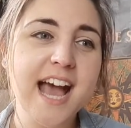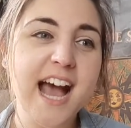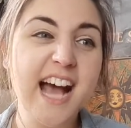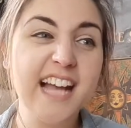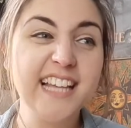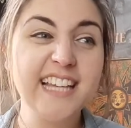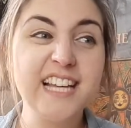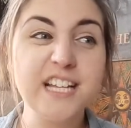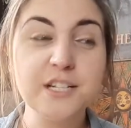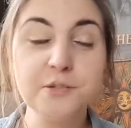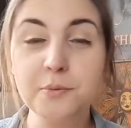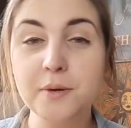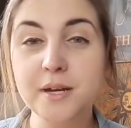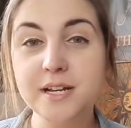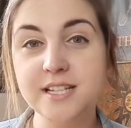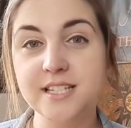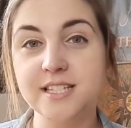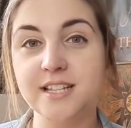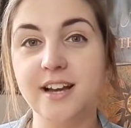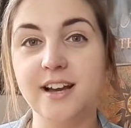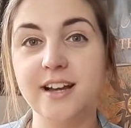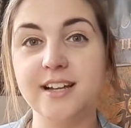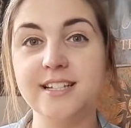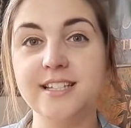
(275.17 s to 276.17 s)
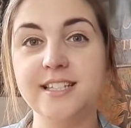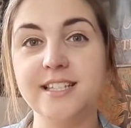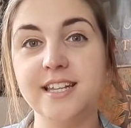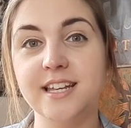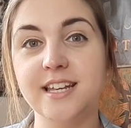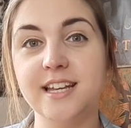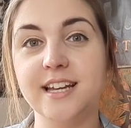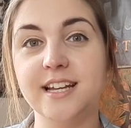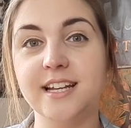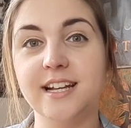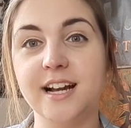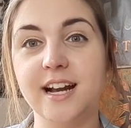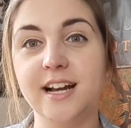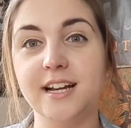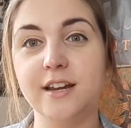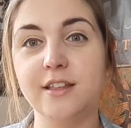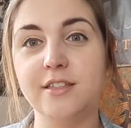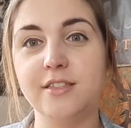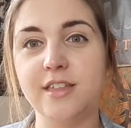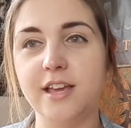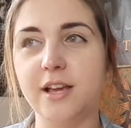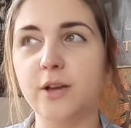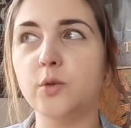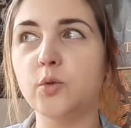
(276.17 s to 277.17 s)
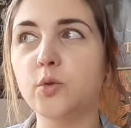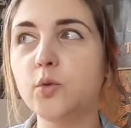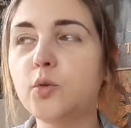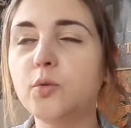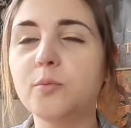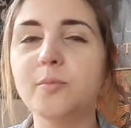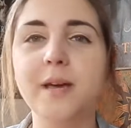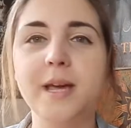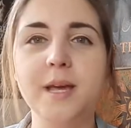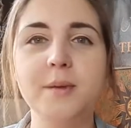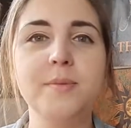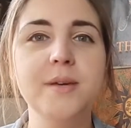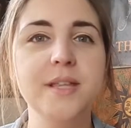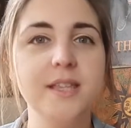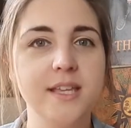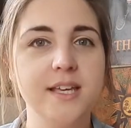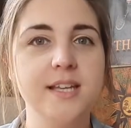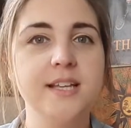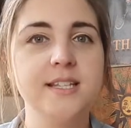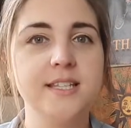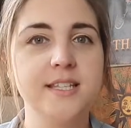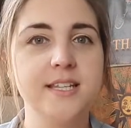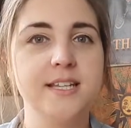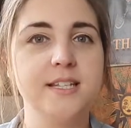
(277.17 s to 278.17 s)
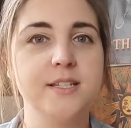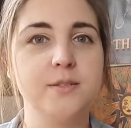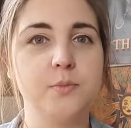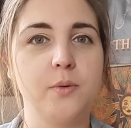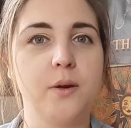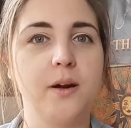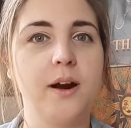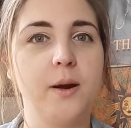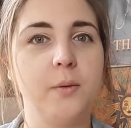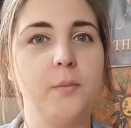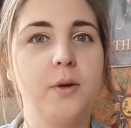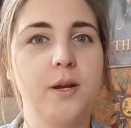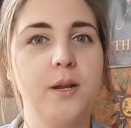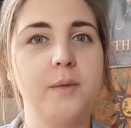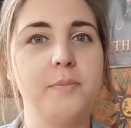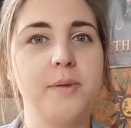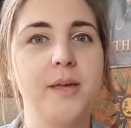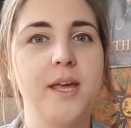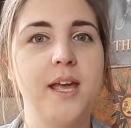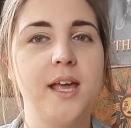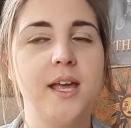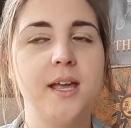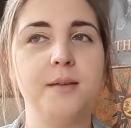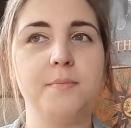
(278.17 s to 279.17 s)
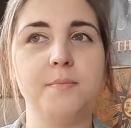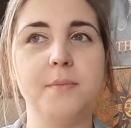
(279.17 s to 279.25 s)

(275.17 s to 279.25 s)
And that's where I started to kind of think, ooh, maybe this is where I want to be.